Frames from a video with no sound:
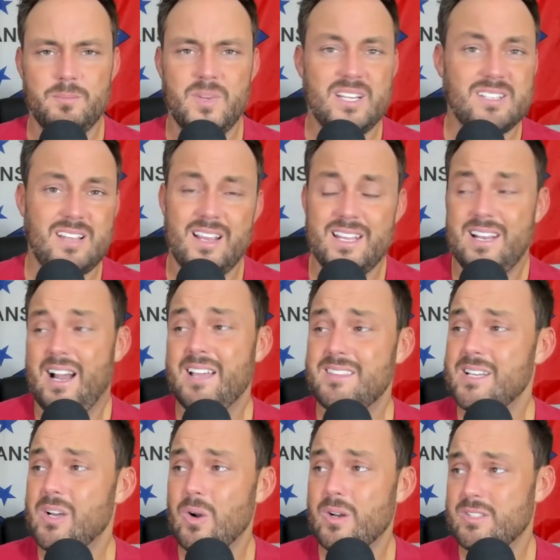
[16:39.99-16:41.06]
Because, again, I
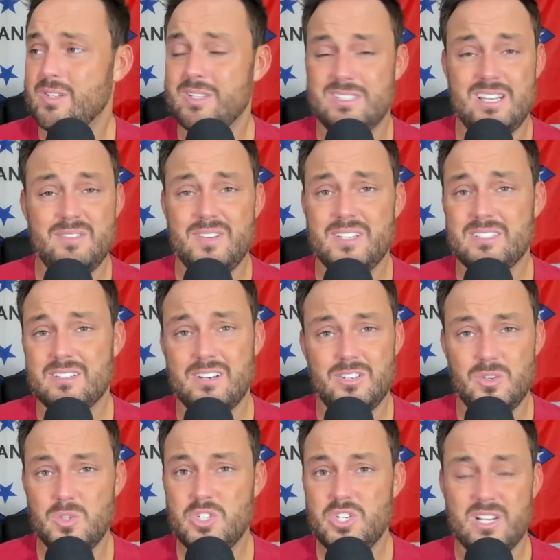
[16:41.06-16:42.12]
think Arkansas's defense is going to
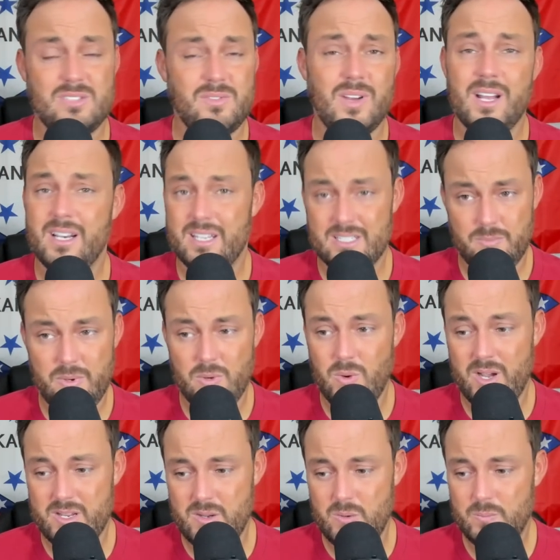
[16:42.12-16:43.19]
do just fine against
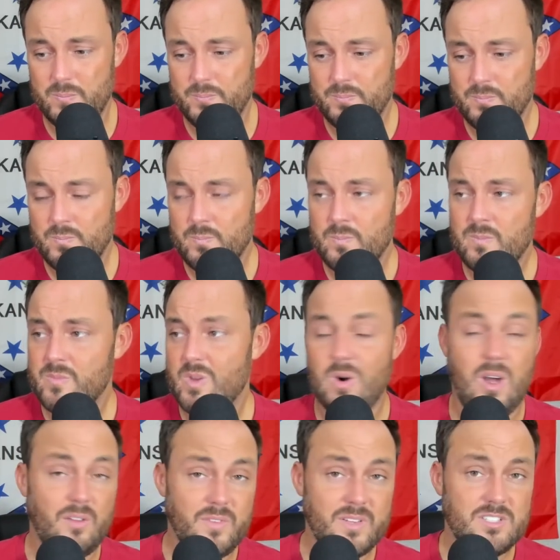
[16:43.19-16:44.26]
BYU. Their
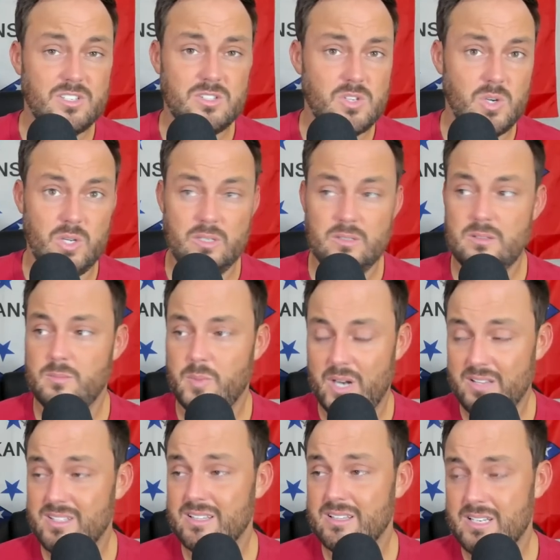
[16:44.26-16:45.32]
offense is good, but I
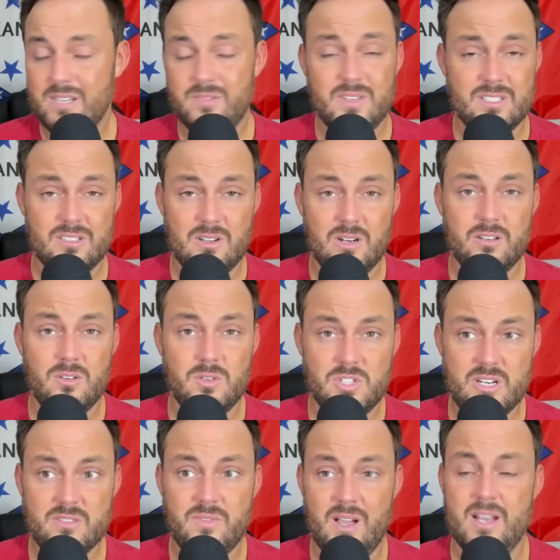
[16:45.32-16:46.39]
think the defense is going to do
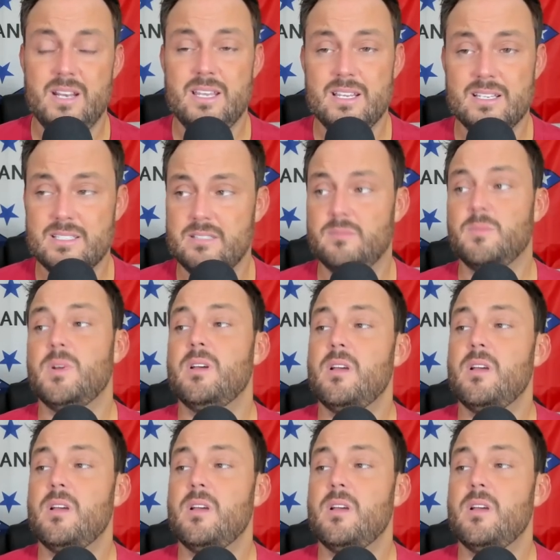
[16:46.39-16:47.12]
just fine against them.